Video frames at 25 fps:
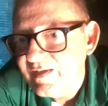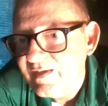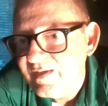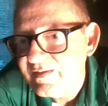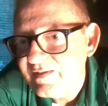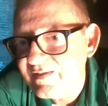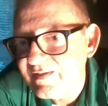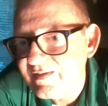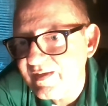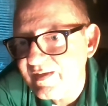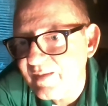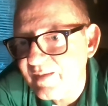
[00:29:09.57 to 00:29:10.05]

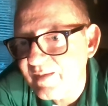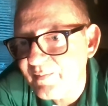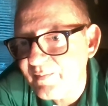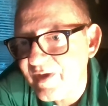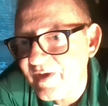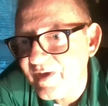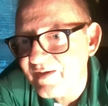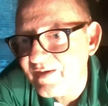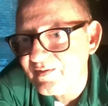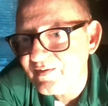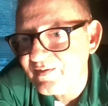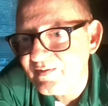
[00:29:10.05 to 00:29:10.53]
Yep,
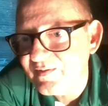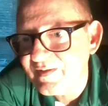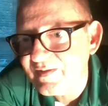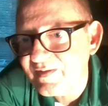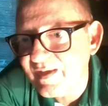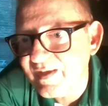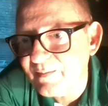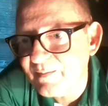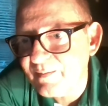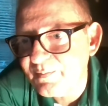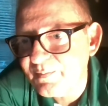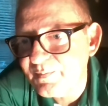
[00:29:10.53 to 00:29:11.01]
Michael.
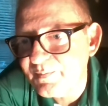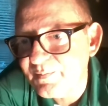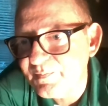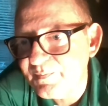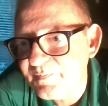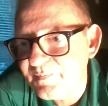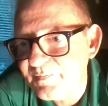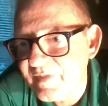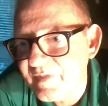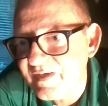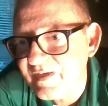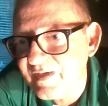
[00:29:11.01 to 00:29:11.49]
Yep,
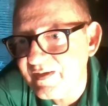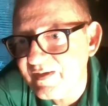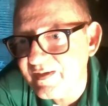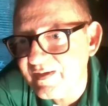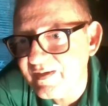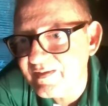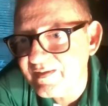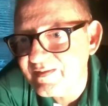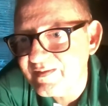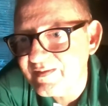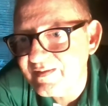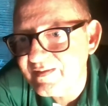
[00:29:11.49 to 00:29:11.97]
it
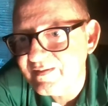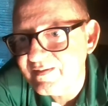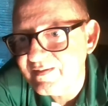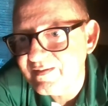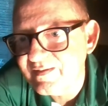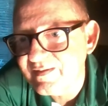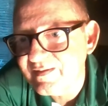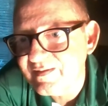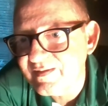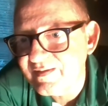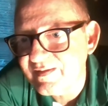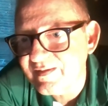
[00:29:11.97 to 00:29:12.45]
is.
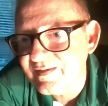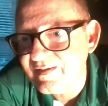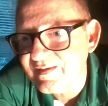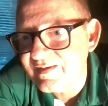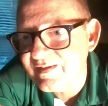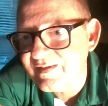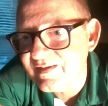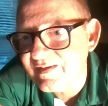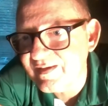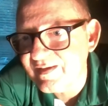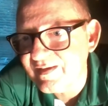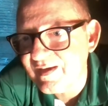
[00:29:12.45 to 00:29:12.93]

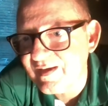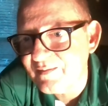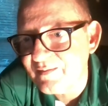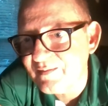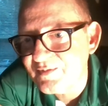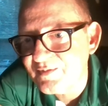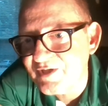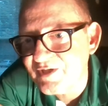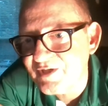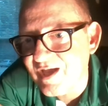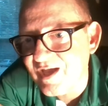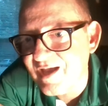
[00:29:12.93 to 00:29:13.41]

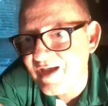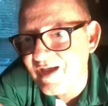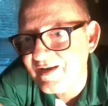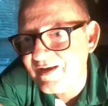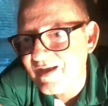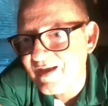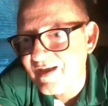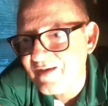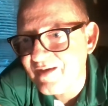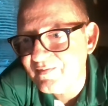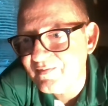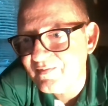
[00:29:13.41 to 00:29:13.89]
Yep, John.
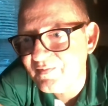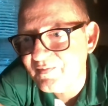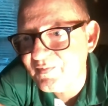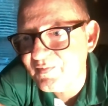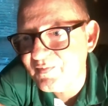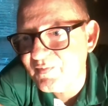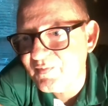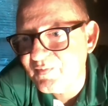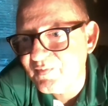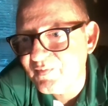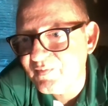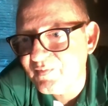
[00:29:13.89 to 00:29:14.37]

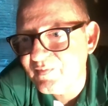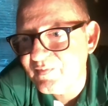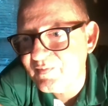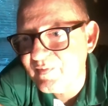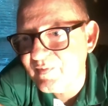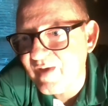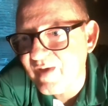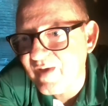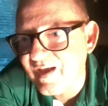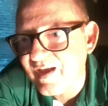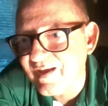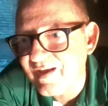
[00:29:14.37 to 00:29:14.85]

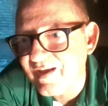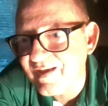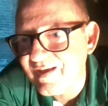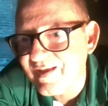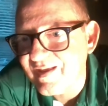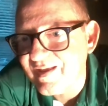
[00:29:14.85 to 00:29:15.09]
Uh,